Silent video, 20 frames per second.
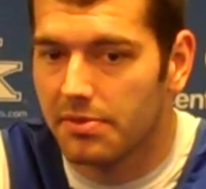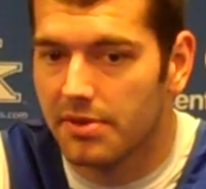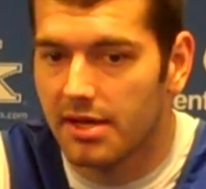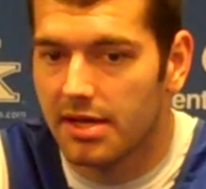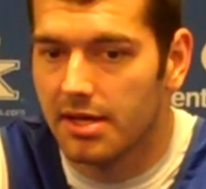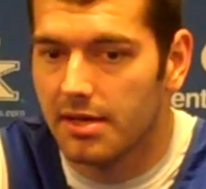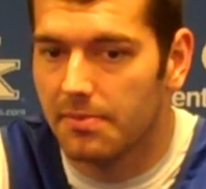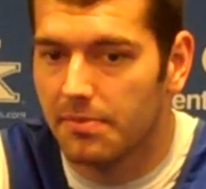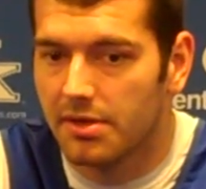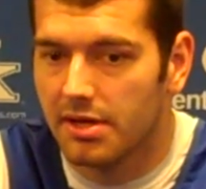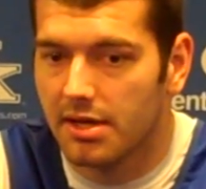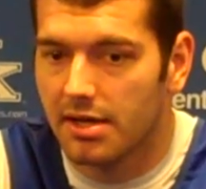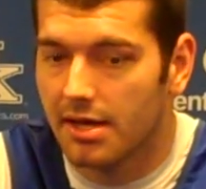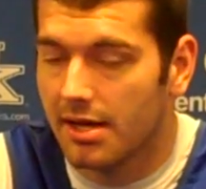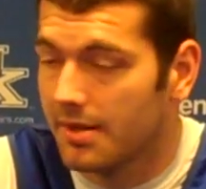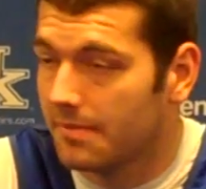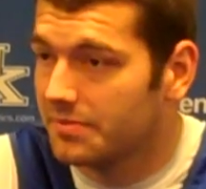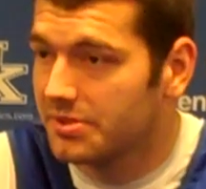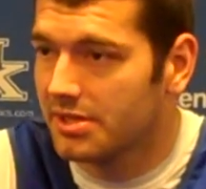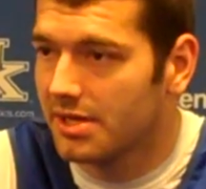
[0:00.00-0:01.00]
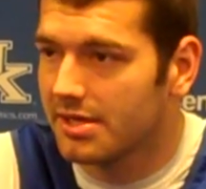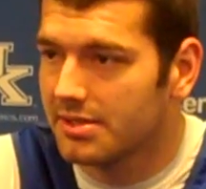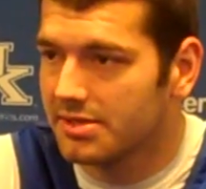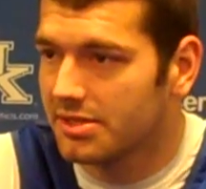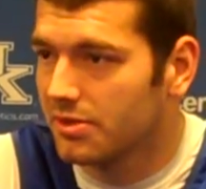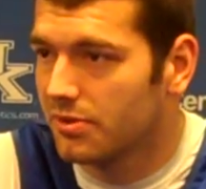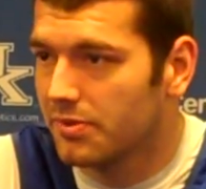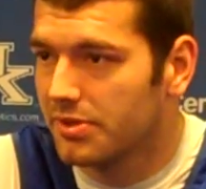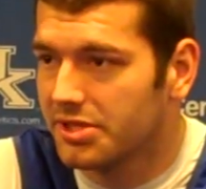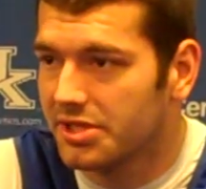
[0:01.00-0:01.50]
play, but I
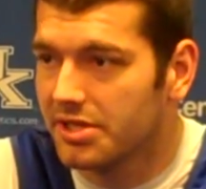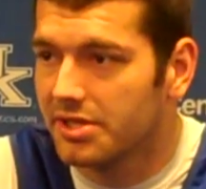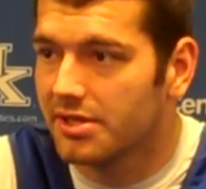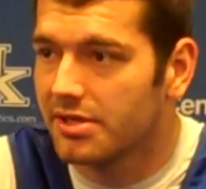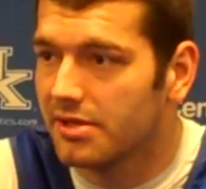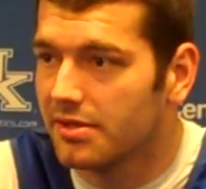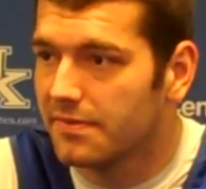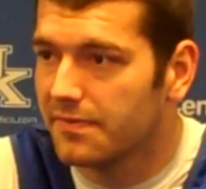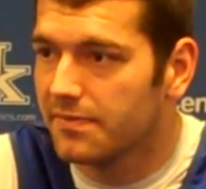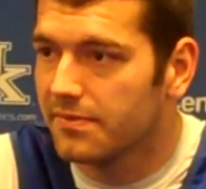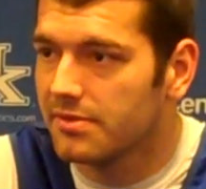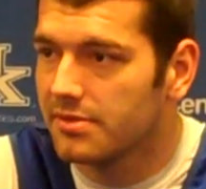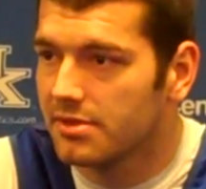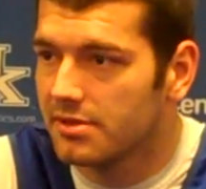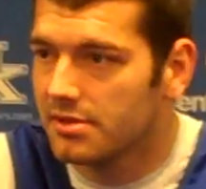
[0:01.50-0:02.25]
still wish he could have.